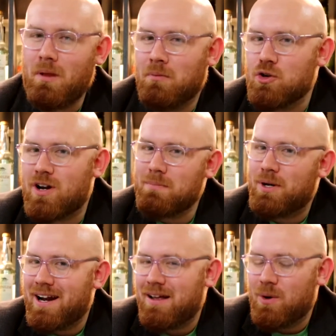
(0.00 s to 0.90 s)
Not trying to
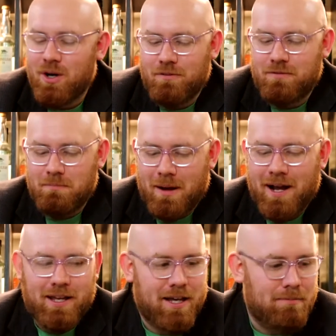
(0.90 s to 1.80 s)
put anyone off from
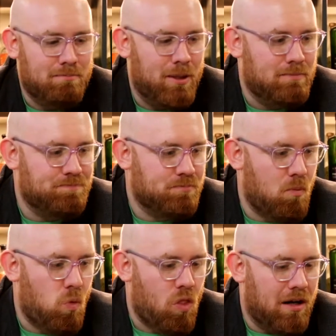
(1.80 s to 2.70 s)
buying it, but
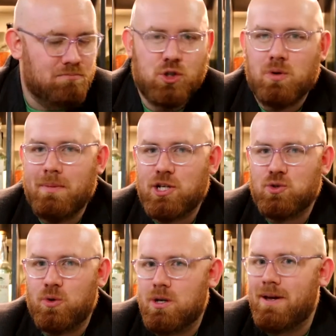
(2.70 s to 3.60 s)
just want to make
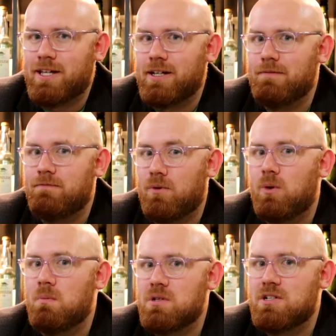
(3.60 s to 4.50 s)
sure you're making an
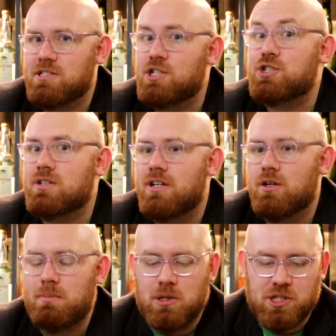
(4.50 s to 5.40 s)
informed decision in
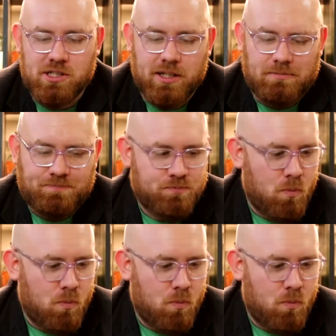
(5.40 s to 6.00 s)
your purchasing.